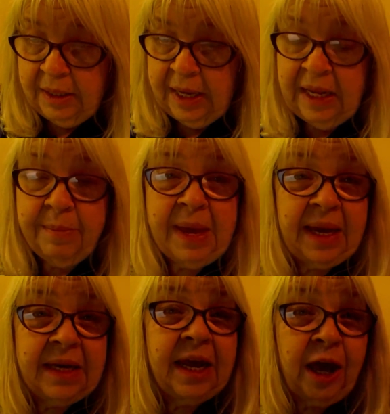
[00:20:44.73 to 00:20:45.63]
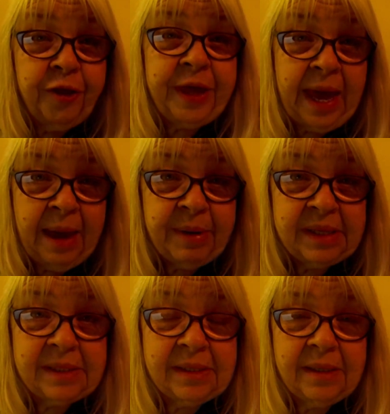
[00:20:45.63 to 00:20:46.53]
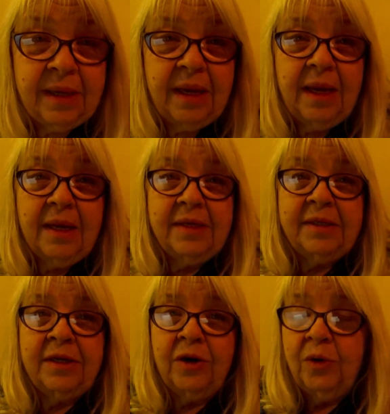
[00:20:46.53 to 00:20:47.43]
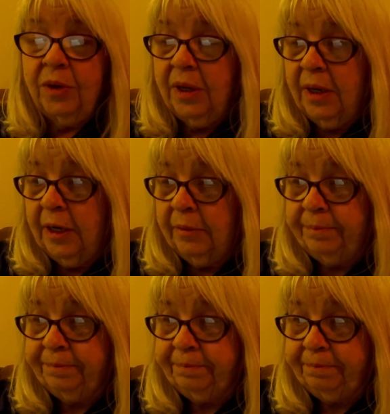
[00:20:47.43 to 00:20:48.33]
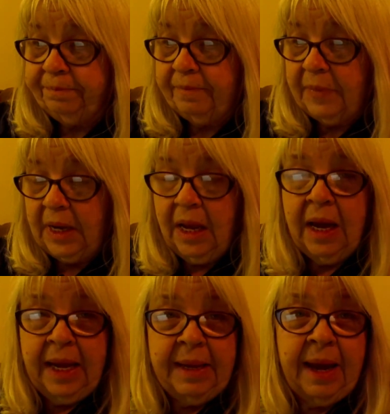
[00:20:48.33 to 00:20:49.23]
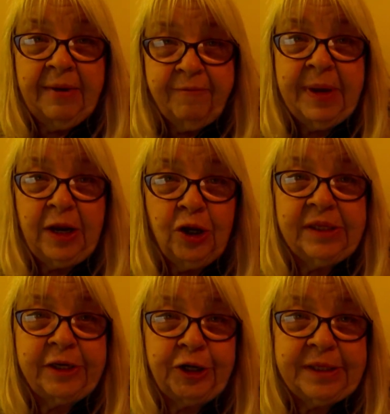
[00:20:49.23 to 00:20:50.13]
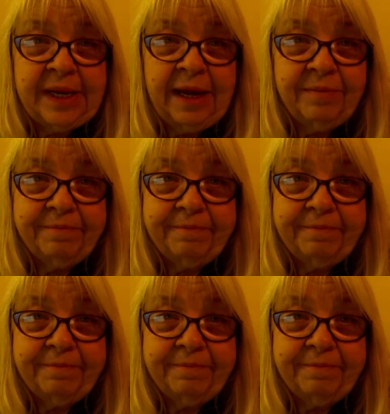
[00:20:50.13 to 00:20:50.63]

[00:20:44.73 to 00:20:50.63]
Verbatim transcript: getting back into healthy habits. So, um, I, I've made a good start today.